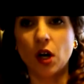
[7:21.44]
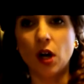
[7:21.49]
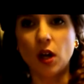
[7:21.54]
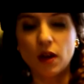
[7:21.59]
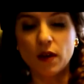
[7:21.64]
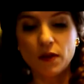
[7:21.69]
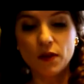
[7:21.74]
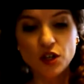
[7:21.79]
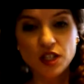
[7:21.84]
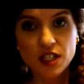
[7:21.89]

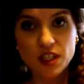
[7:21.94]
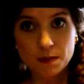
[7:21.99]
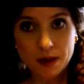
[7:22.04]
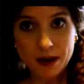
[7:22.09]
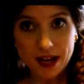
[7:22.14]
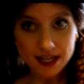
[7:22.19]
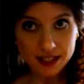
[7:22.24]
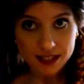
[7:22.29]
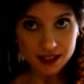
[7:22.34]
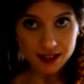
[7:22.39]
All of our
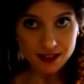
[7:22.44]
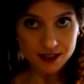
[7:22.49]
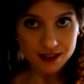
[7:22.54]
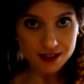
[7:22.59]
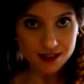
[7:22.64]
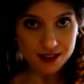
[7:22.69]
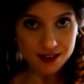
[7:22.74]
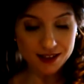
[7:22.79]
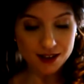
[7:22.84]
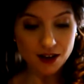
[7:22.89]

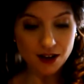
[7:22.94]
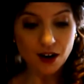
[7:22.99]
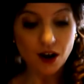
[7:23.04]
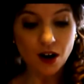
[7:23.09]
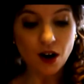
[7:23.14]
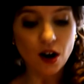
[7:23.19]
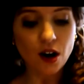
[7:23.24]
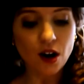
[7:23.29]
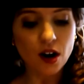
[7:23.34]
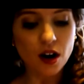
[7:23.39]
spices
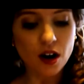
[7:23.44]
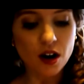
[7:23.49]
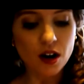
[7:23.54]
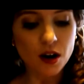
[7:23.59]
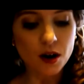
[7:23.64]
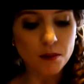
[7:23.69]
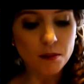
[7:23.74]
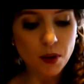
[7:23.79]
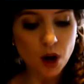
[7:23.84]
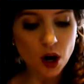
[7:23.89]

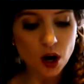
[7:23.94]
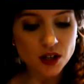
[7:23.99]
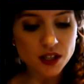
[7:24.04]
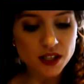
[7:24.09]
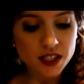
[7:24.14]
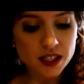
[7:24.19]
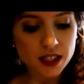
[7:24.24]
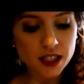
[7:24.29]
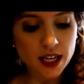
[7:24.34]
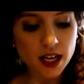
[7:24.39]
are
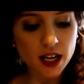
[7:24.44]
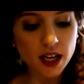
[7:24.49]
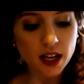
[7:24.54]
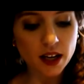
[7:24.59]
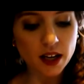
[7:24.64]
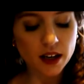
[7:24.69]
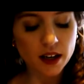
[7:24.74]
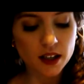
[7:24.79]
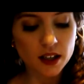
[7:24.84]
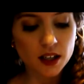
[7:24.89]

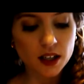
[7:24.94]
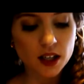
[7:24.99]
parsley,